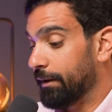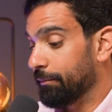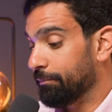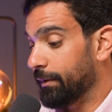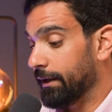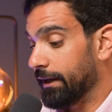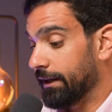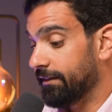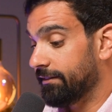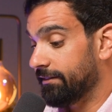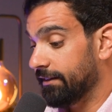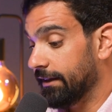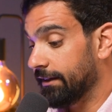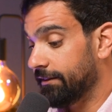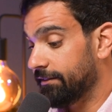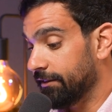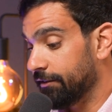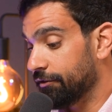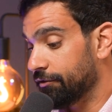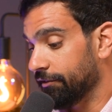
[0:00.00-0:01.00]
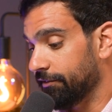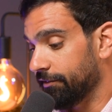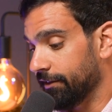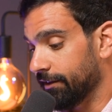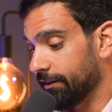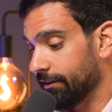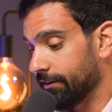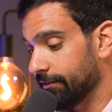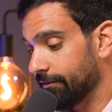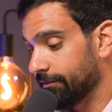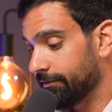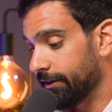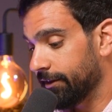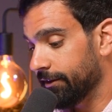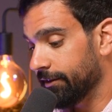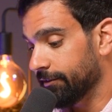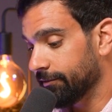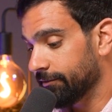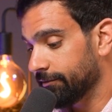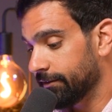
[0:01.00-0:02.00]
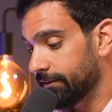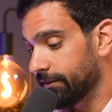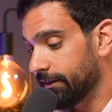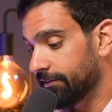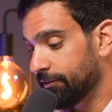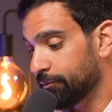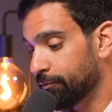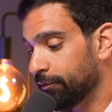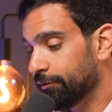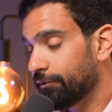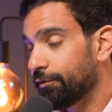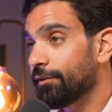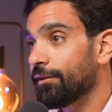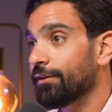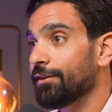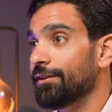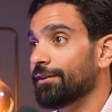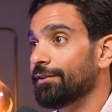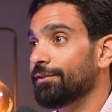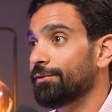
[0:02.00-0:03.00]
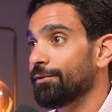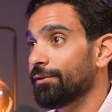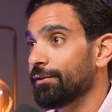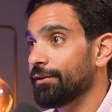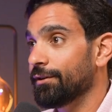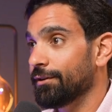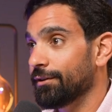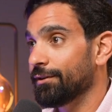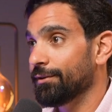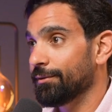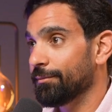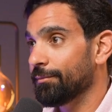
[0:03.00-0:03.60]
But it's interesting. Fair enough. Let's move to the